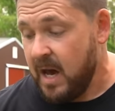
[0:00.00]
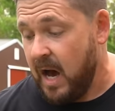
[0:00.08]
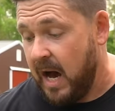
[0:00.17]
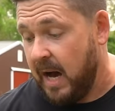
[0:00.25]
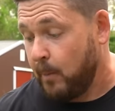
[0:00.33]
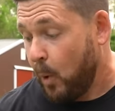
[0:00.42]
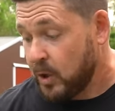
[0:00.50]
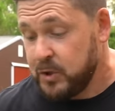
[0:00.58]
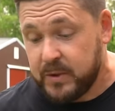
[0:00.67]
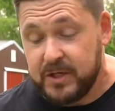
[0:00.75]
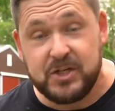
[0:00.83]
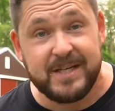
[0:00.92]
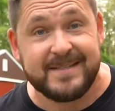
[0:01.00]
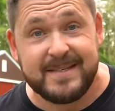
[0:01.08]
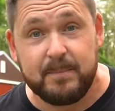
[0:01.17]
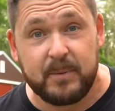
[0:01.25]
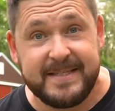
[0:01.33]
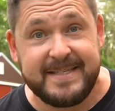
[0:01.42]
um, or you can just
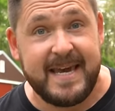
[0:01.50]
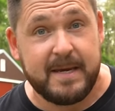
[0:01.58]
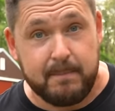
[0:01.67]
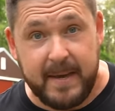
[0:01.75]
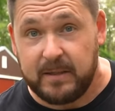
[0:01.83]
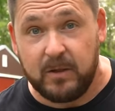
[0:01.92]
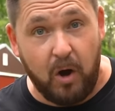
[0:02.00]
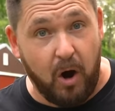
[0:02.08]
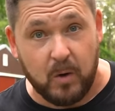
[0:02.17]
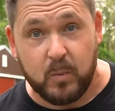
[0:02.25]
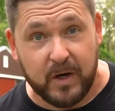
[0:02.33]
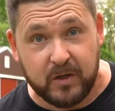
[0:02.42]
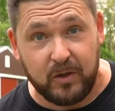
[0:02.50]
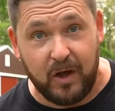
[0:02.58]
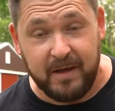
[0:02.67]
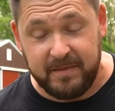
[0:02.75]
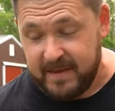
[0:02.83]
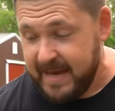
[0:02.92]
simply take metal hardware cloth